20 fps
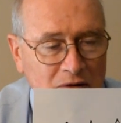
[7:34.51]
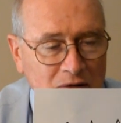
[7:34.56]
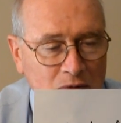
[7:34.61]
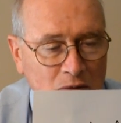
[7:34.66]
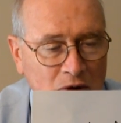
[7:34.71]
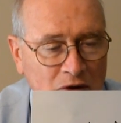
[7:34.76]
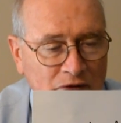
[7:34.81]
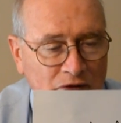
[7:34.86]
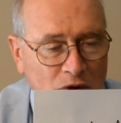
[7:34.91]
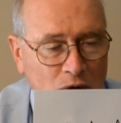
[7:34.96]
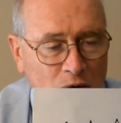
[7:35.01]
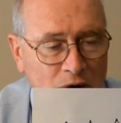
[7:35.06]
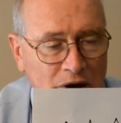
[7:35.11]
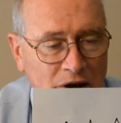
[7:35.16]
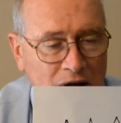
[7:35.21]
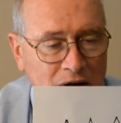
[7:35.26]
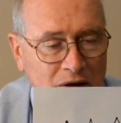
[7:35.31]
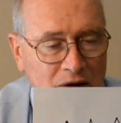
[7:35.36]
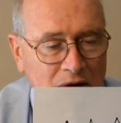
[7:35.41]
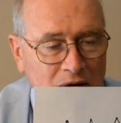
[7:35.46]
140,
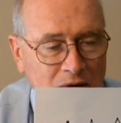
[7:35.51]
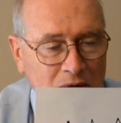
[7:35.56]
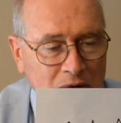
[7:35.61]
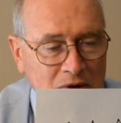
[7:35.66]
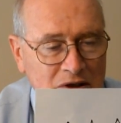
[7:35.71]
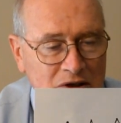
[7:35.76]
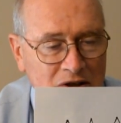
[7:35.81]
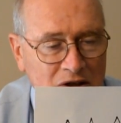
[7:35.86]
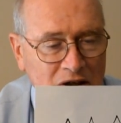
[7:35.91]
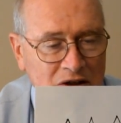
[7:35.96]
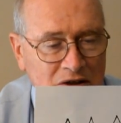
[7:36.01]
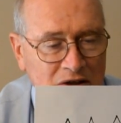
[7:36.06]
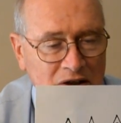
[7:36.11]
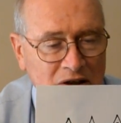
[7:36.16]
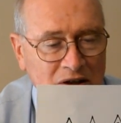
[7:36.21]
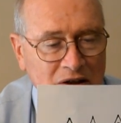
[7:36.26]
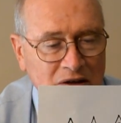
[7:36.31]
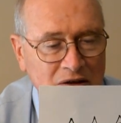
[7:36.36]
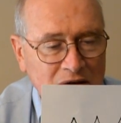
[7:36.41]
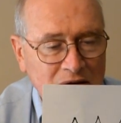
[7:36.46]

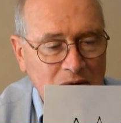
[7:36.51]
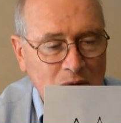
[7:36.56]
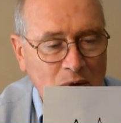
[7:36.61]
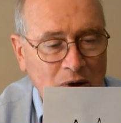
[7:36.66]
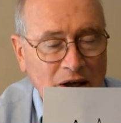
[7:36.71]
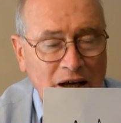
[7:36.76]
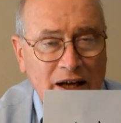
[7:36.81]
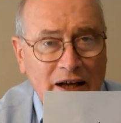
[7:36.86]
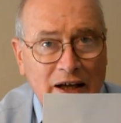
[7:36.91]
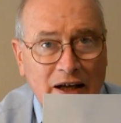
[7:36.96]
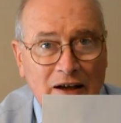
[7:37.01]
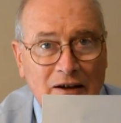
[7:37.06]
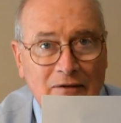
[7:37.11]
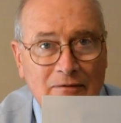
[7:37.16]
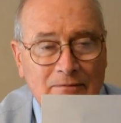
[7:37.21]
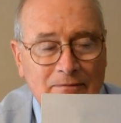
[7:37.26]
160, 180.